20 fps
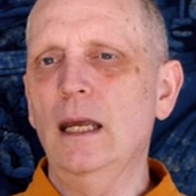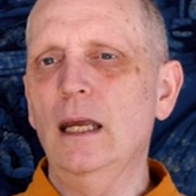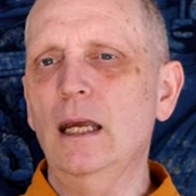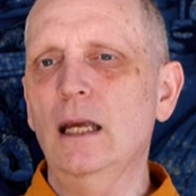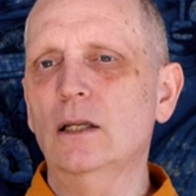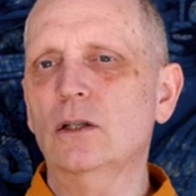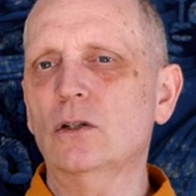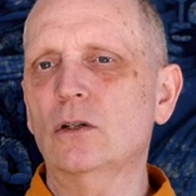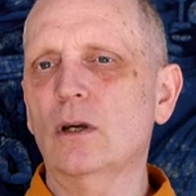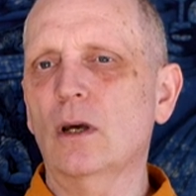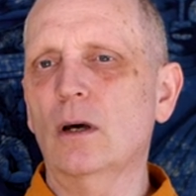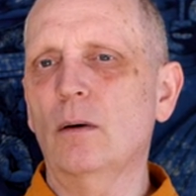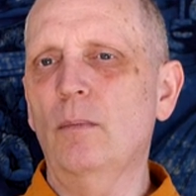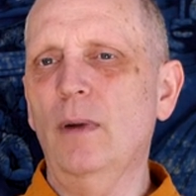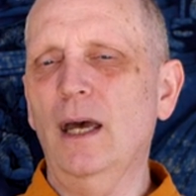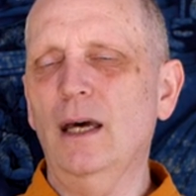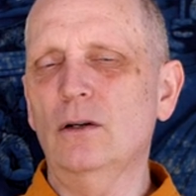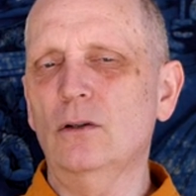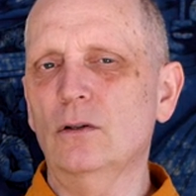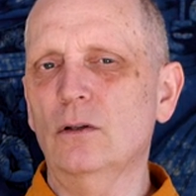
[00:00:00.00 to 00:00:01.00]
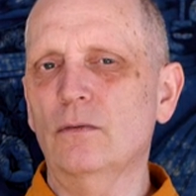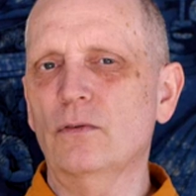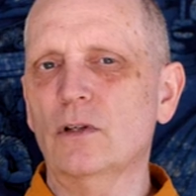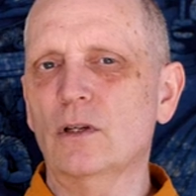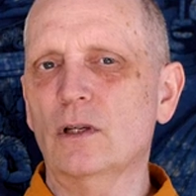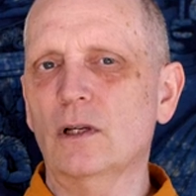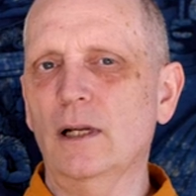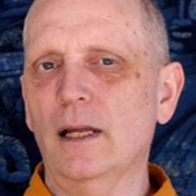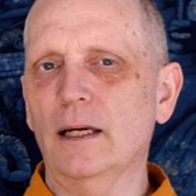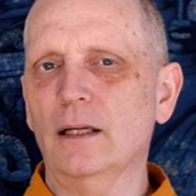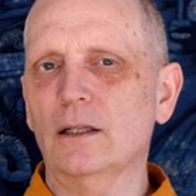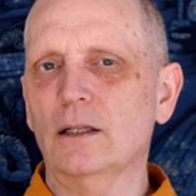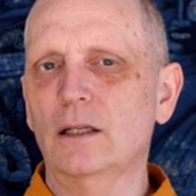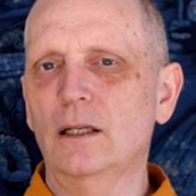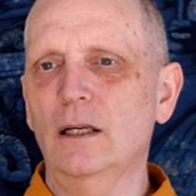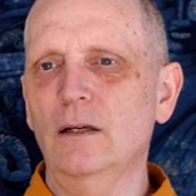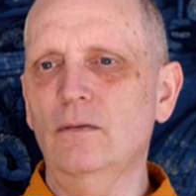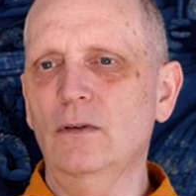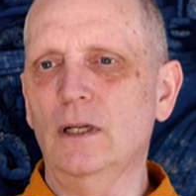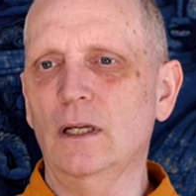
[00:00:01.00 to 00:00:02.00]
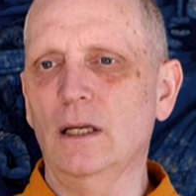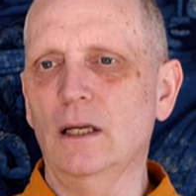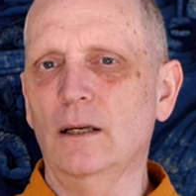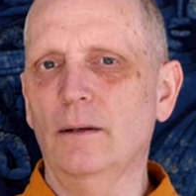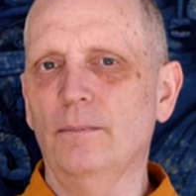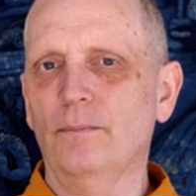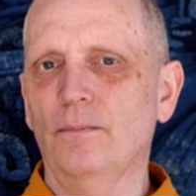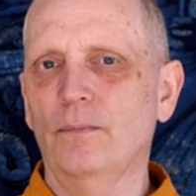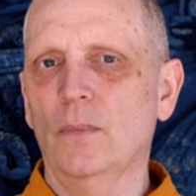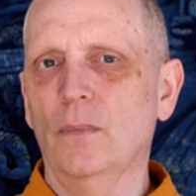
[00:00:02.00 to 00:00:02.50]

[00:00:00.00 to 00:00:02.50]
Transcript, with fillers: It's a matter of selectivity.